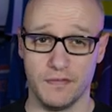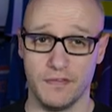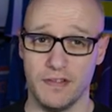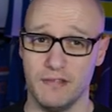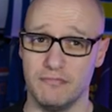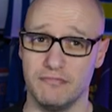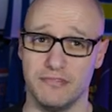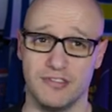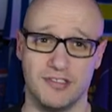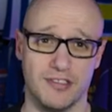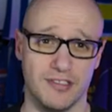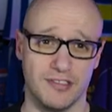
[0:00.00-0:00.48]
It
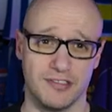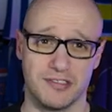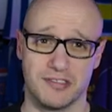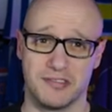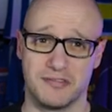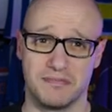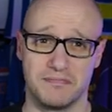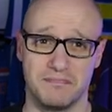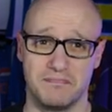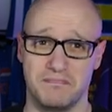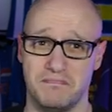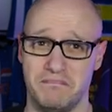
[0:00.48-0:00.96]
was just
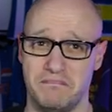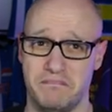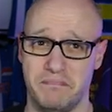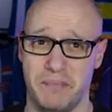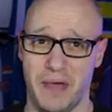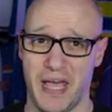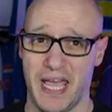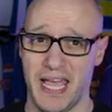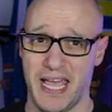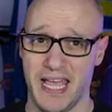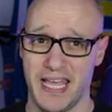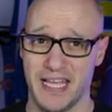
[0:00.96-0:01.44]

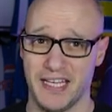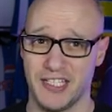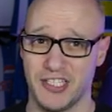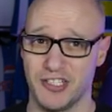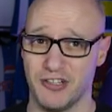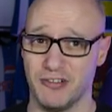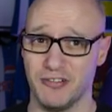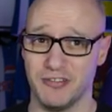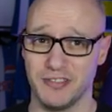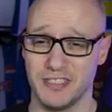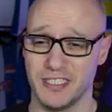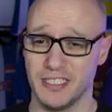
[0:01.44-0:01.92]
bad
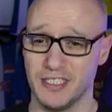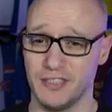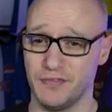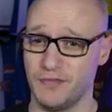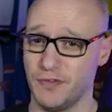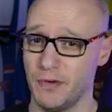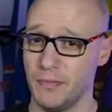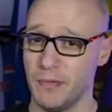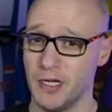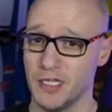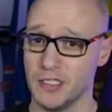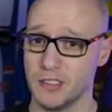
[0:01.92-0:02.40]
chances
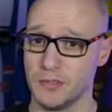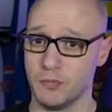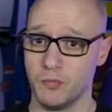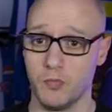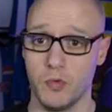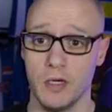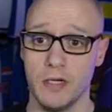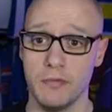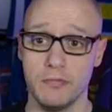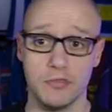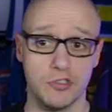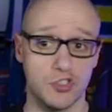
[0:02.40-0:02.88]
from us.
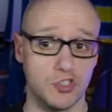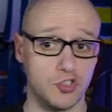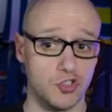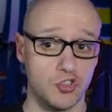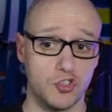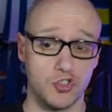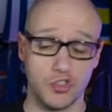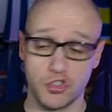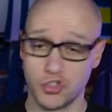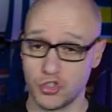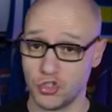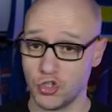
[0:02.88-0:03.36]
We was
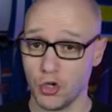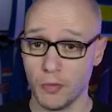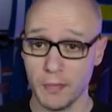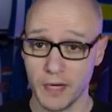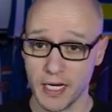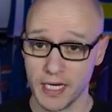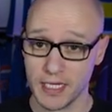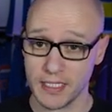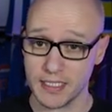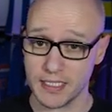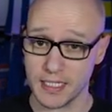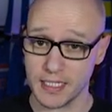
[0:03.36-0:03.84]

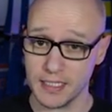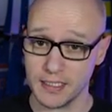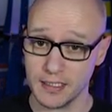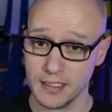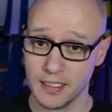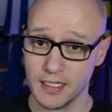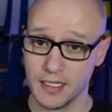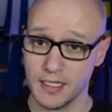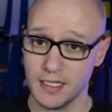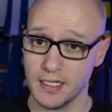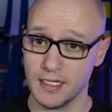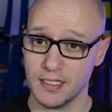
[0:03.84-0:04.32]
dominating,
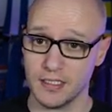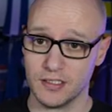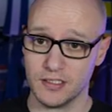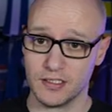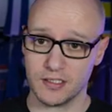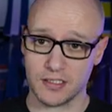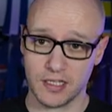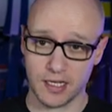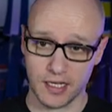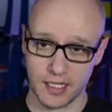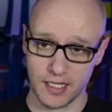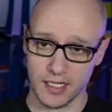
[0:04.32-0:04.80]

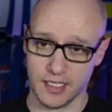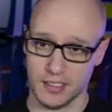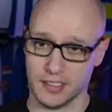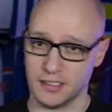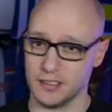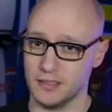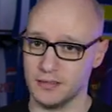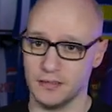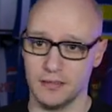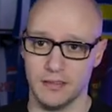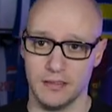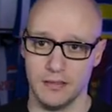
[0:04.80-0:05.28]
just like this.
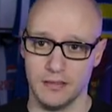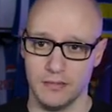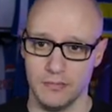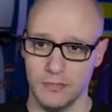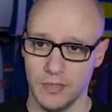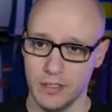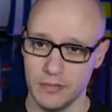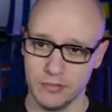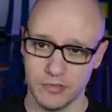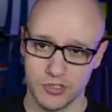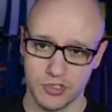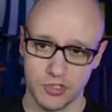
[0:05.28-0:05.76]

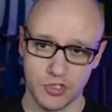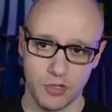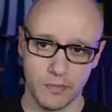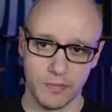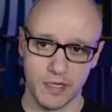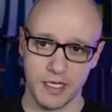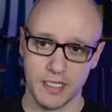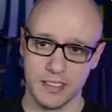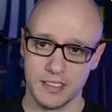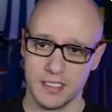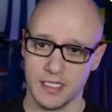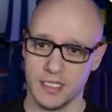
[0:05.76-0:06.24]
We was
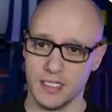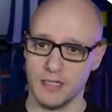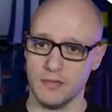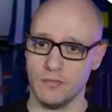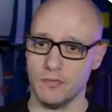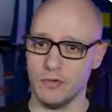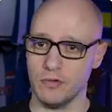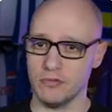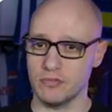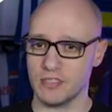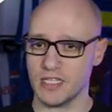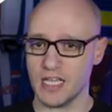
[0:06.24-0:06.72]
dominating,
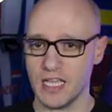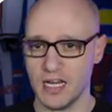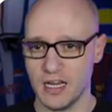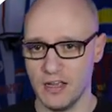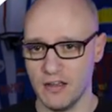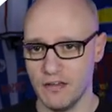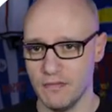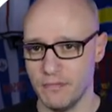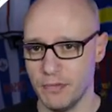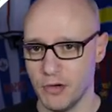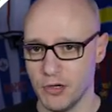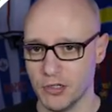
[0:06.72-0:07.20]
we was getting in
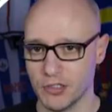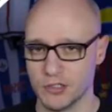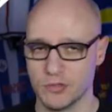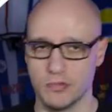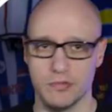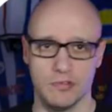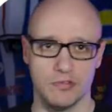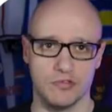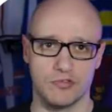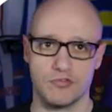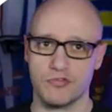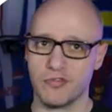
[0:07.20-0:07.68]
the box, we
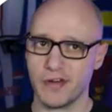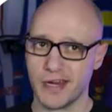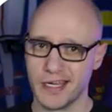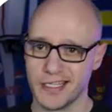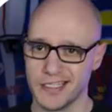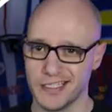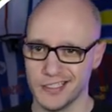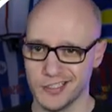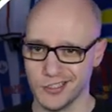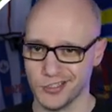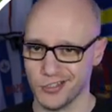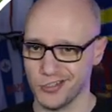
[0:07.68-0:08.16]
was
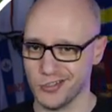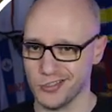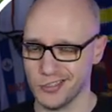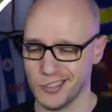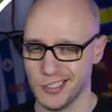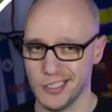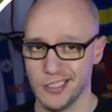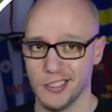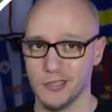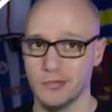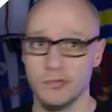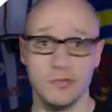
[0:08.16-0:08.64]
creating
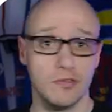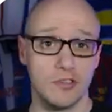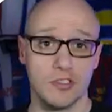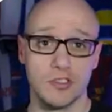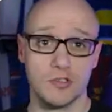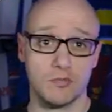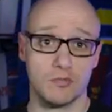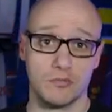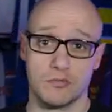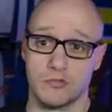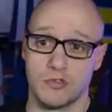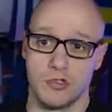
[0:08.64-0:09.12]
chances, we just
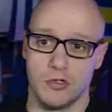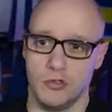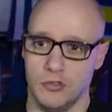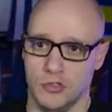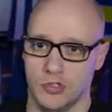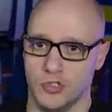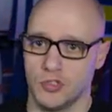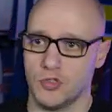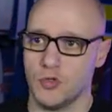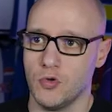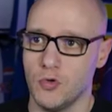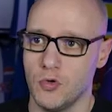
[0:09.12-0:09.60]
couldn't
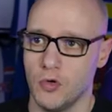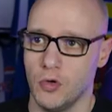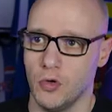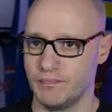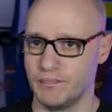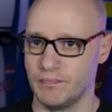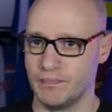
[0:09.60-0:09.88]
score.